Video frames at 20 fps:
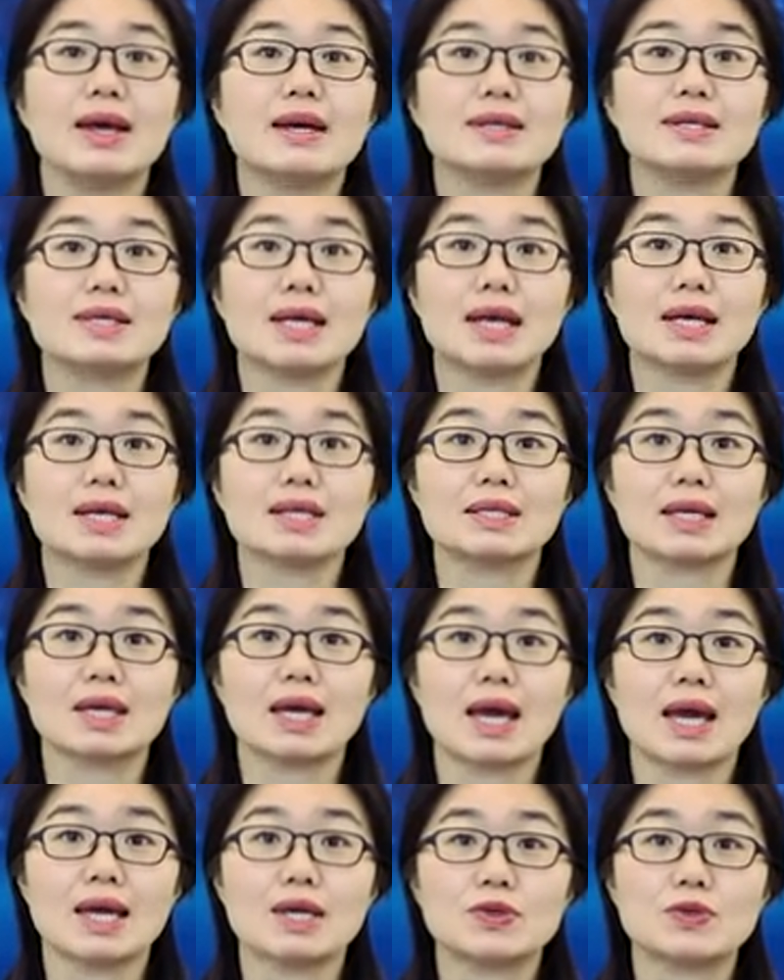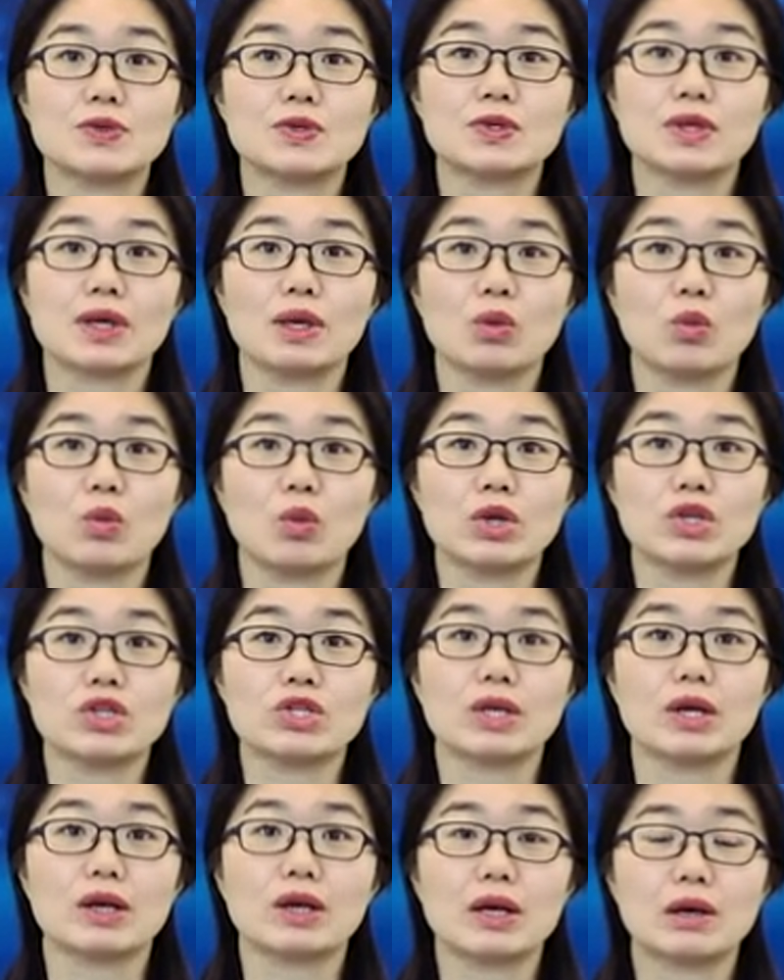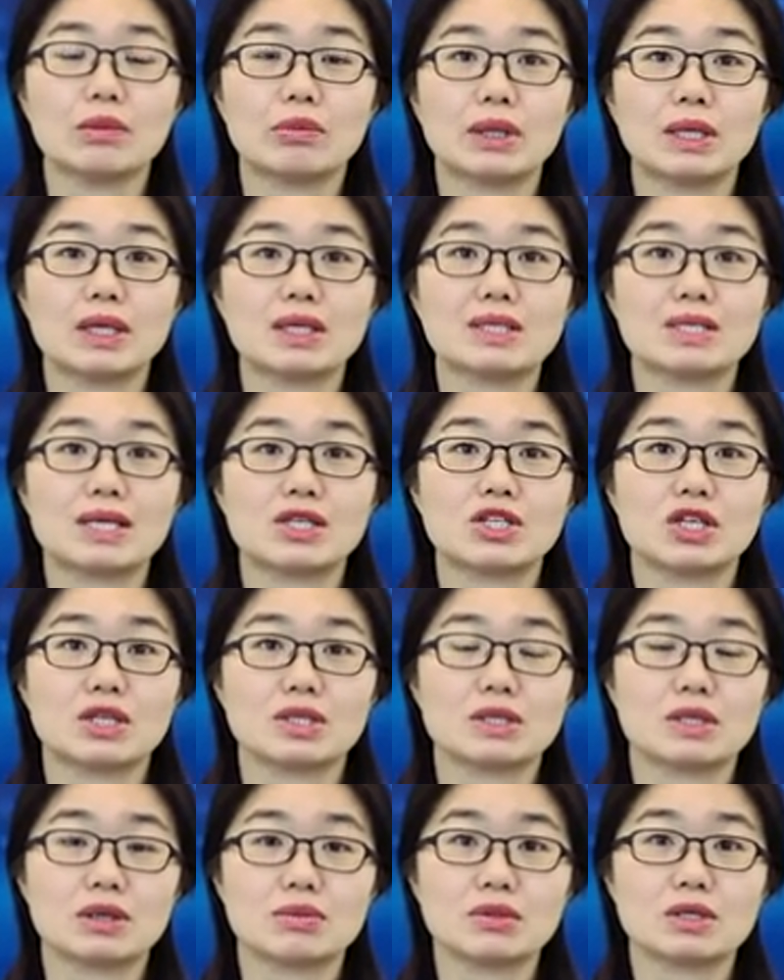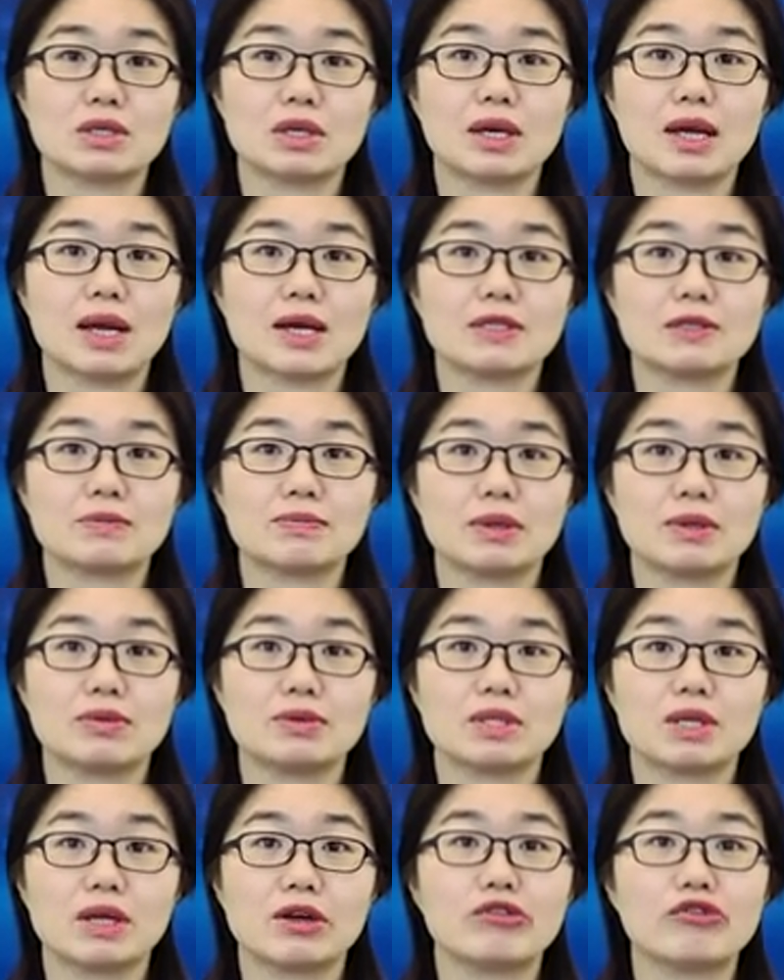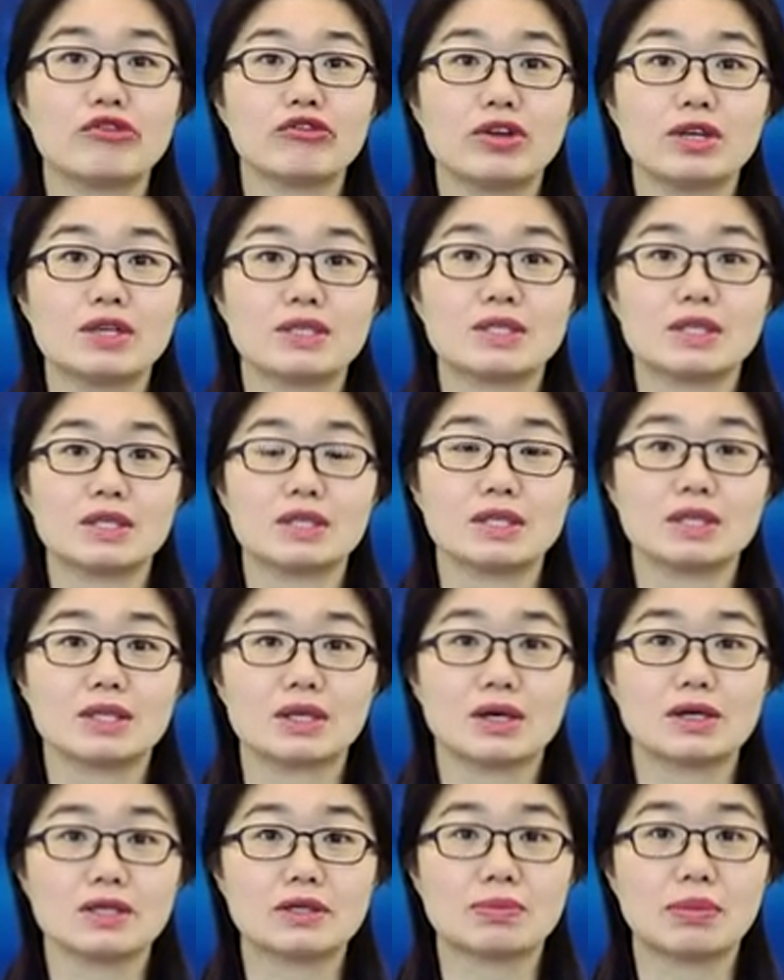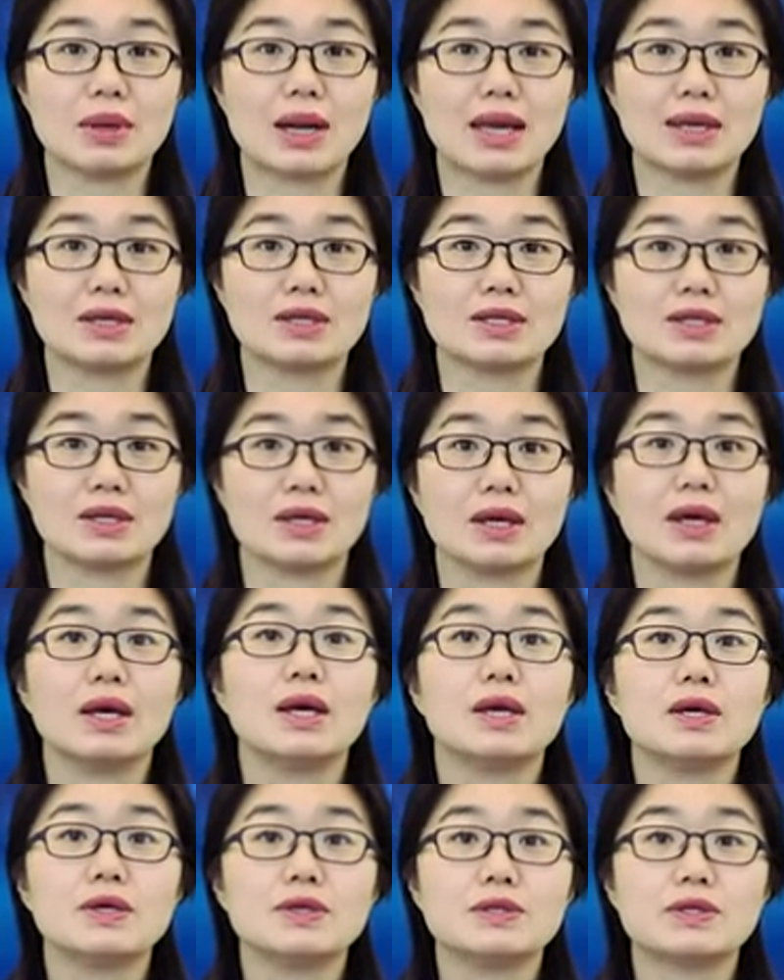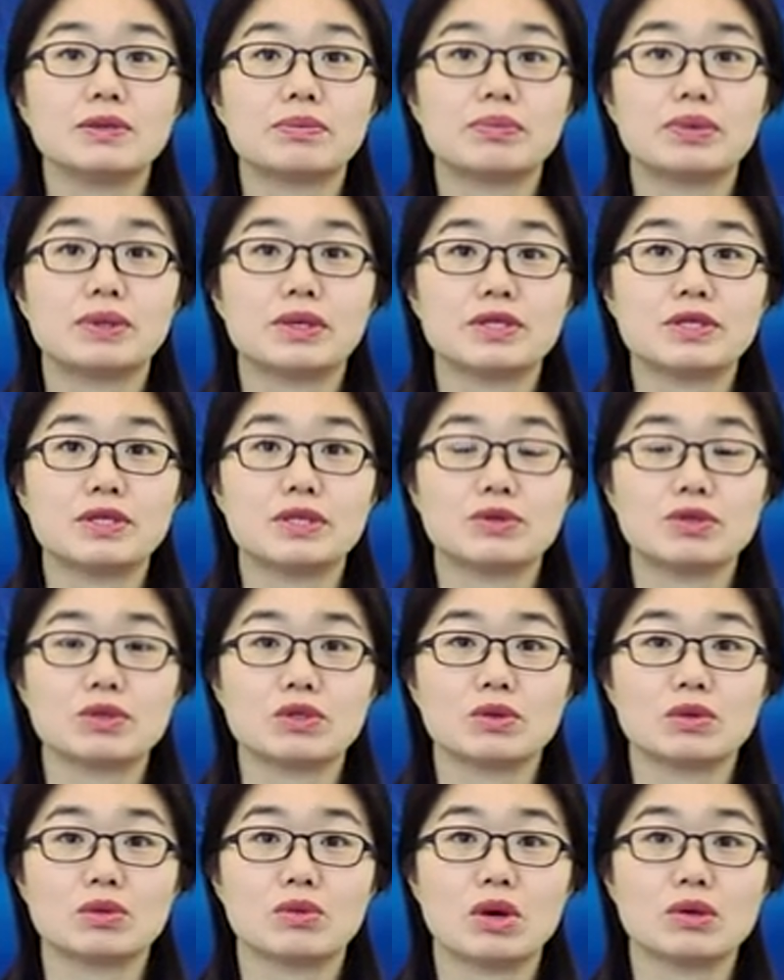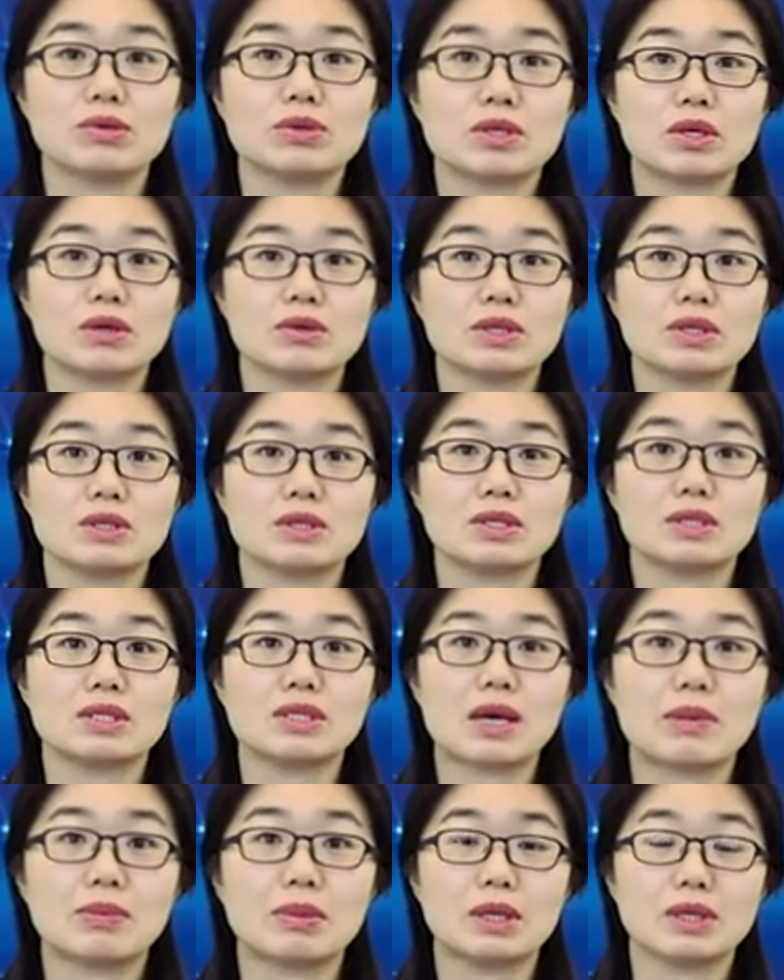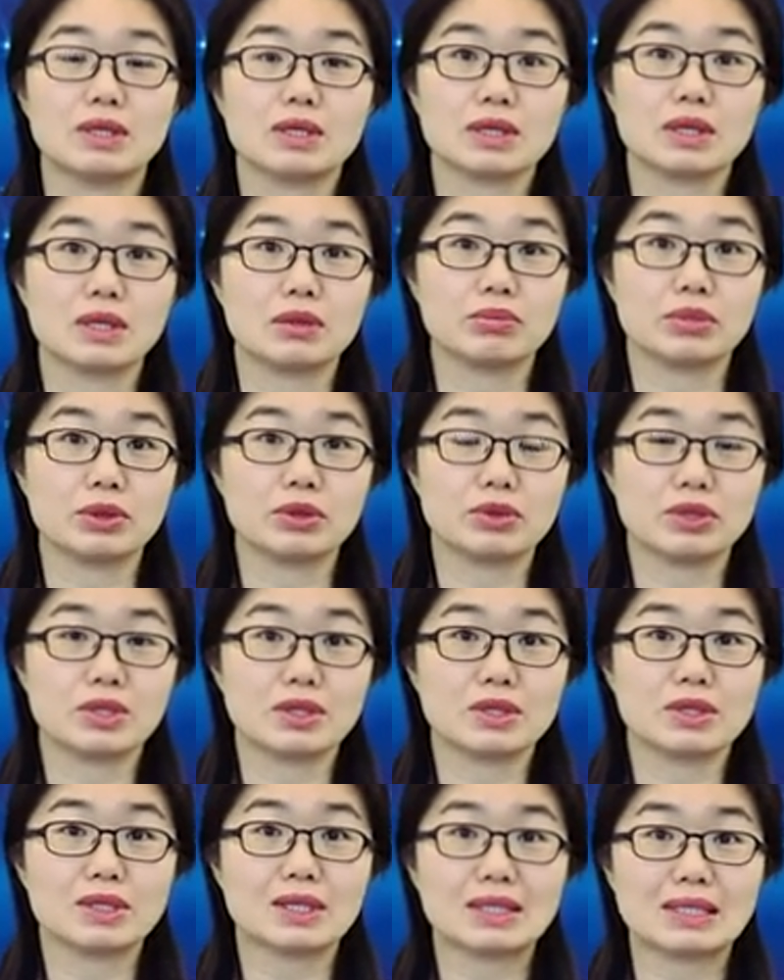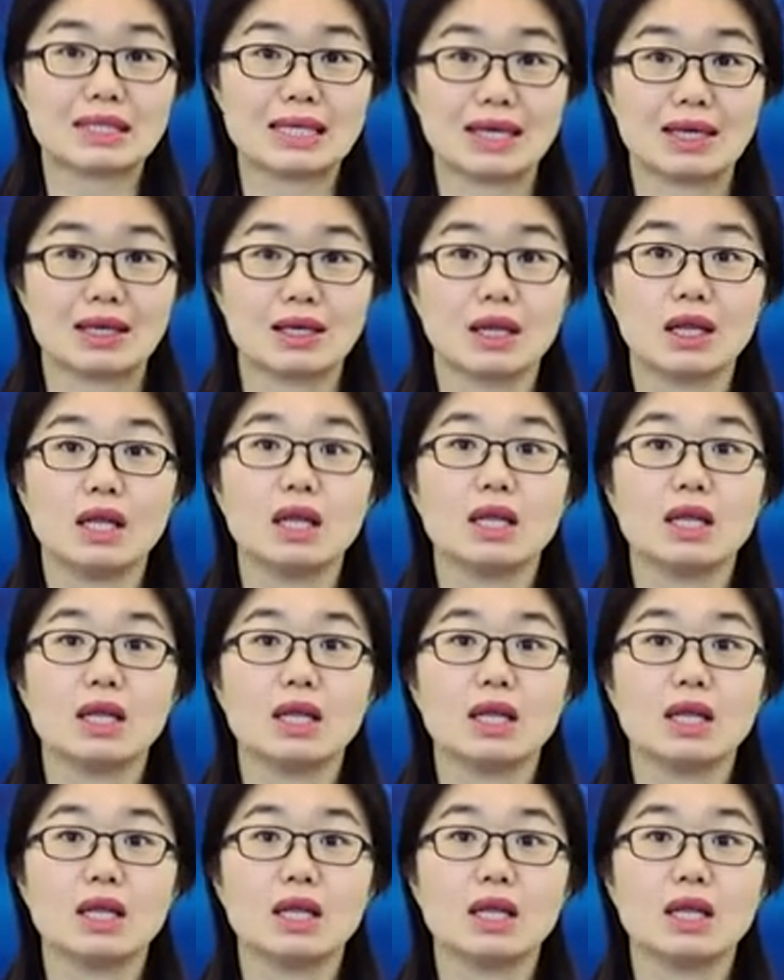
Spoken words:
Take the case in which a company such as Samsung has built a fixed-size plant to produce 1,000 tablet computers a day.